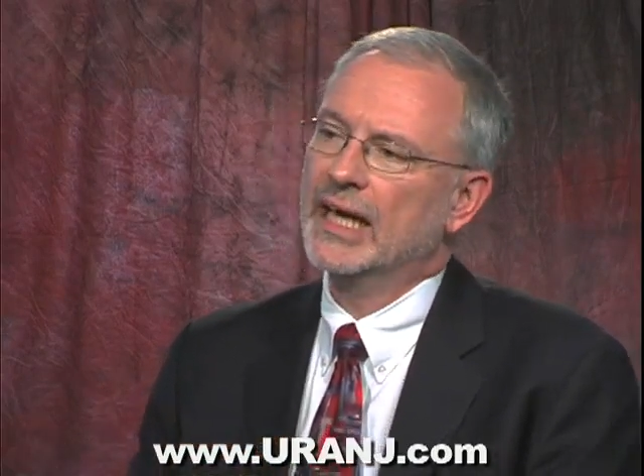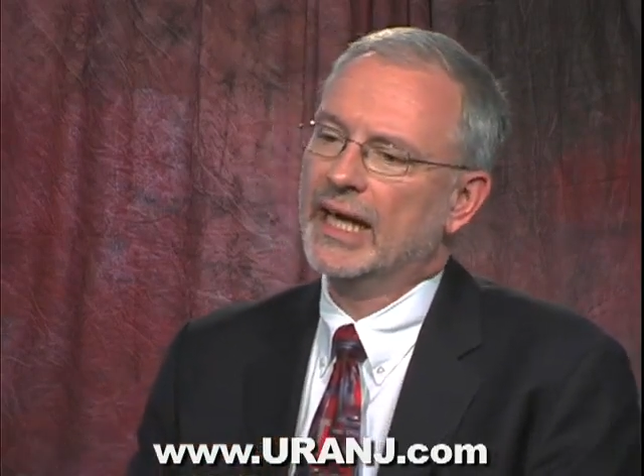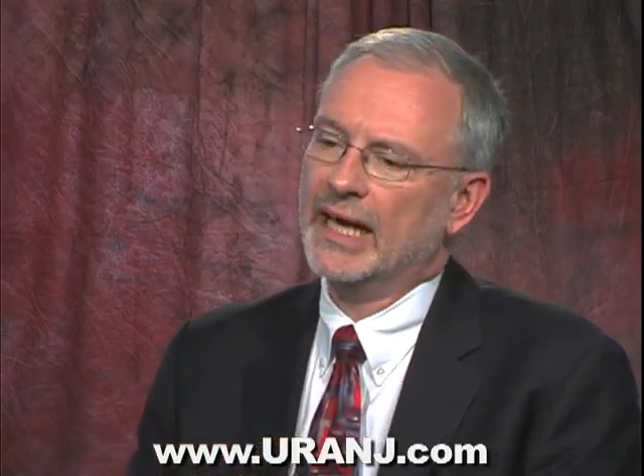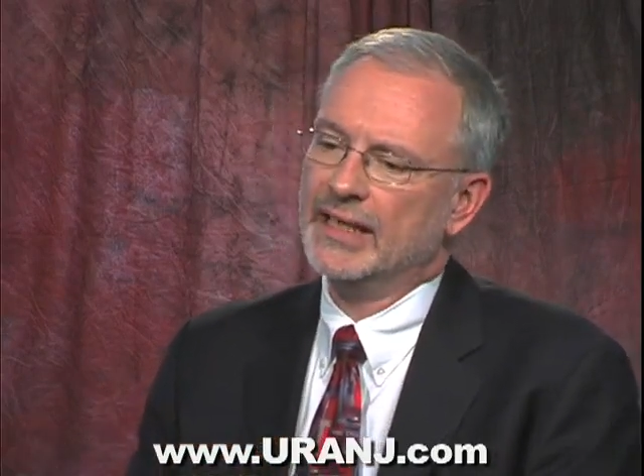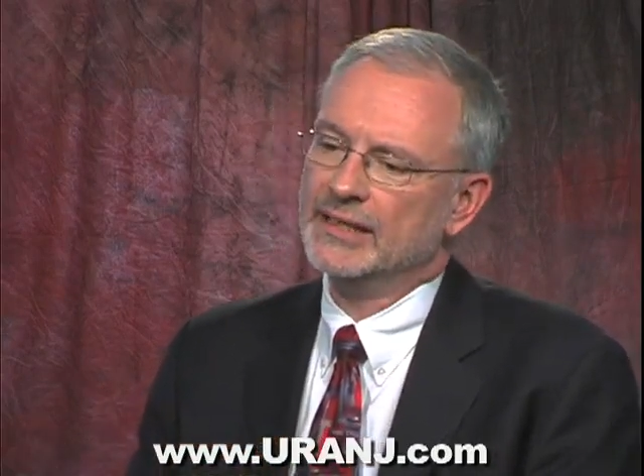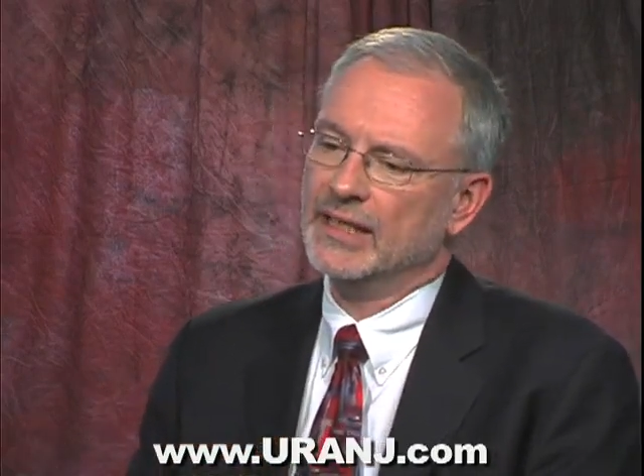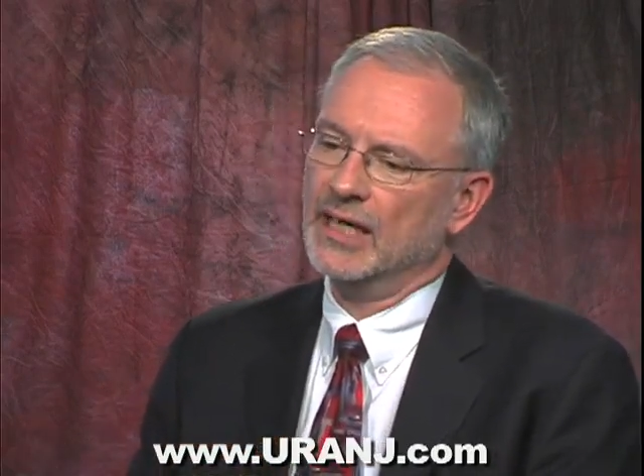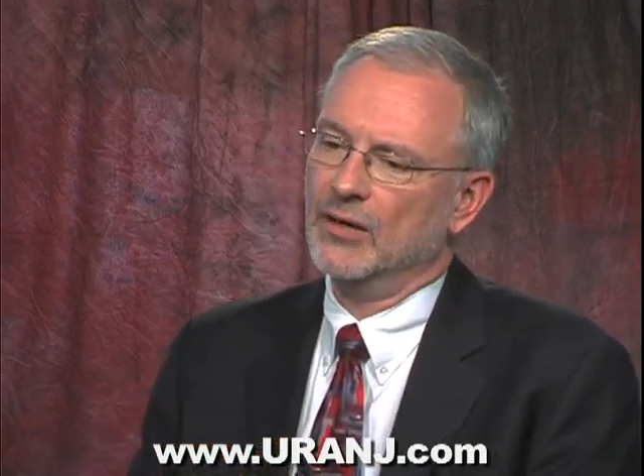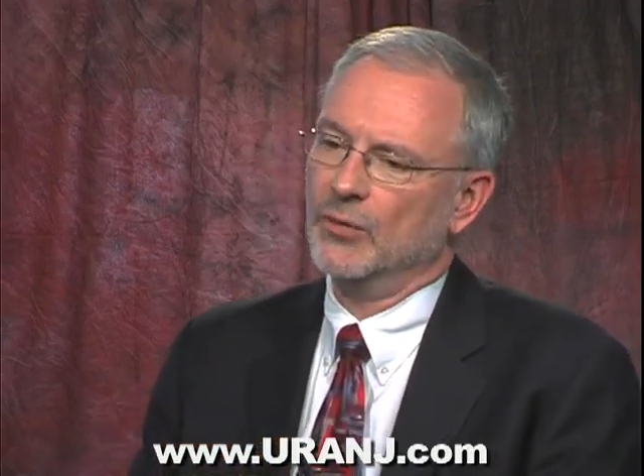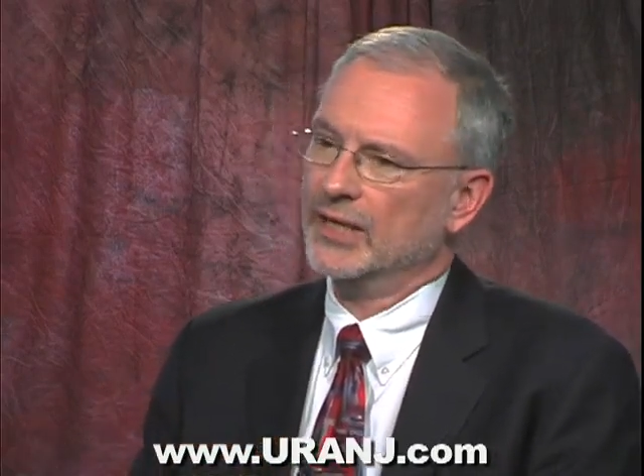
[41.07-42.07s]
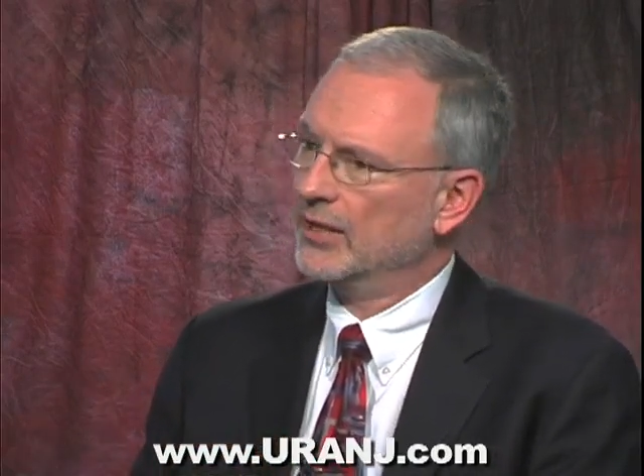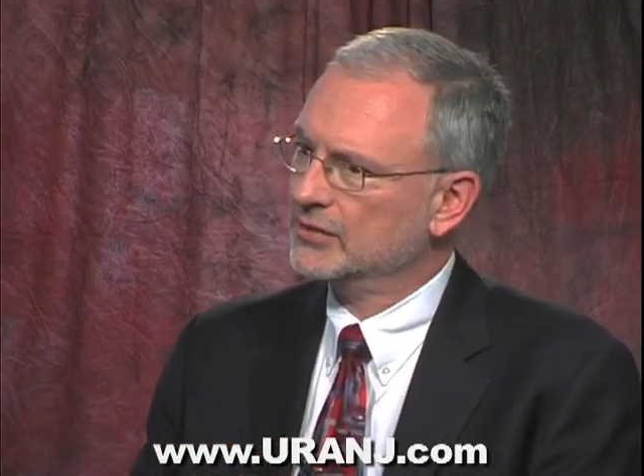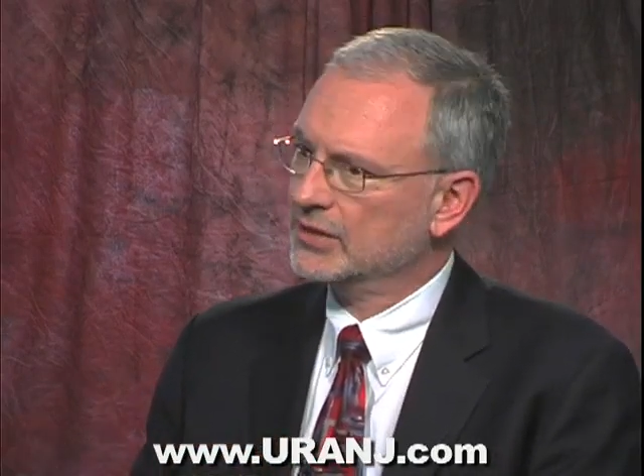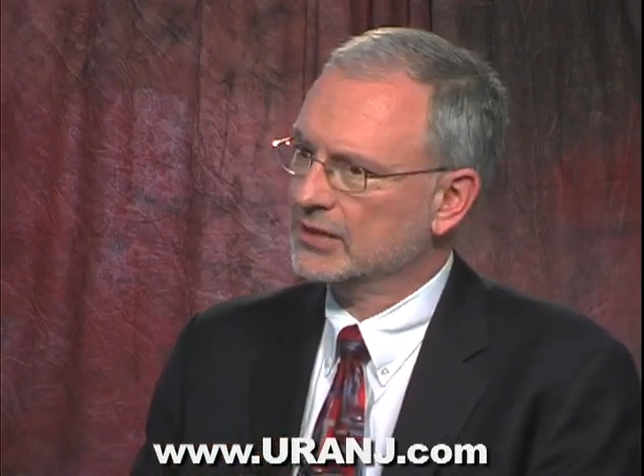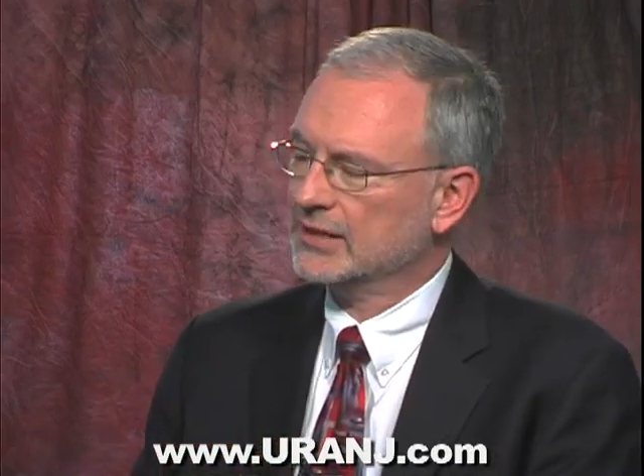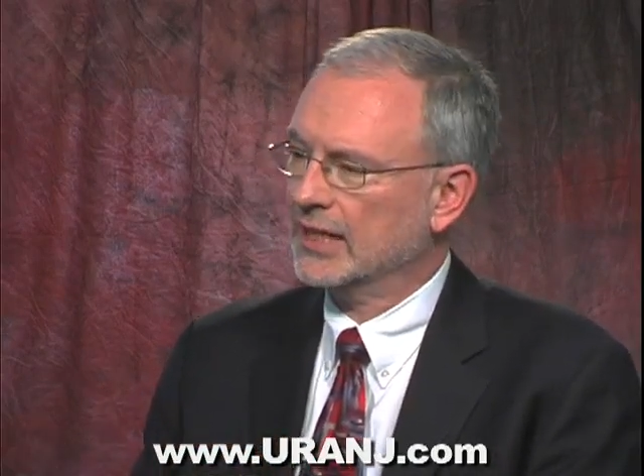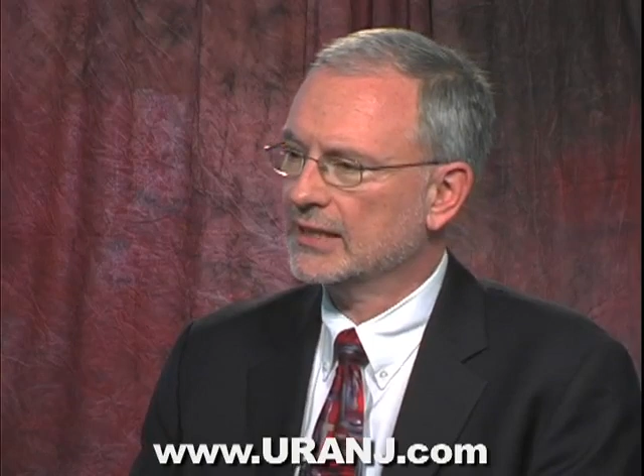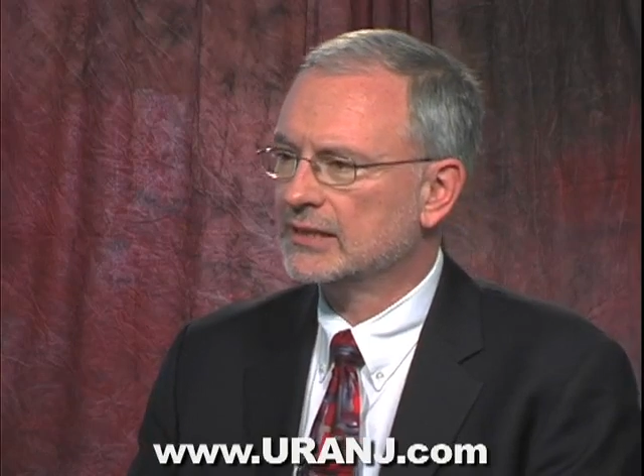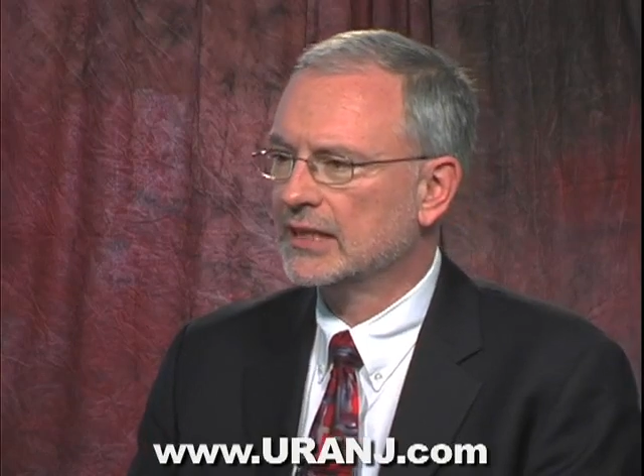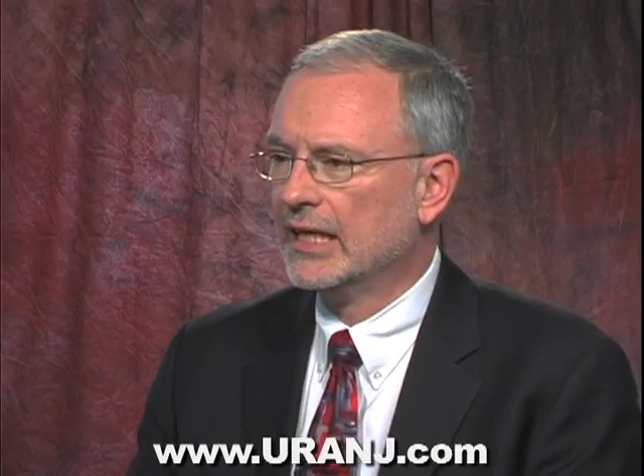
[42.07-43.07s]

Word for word: and uh, without success.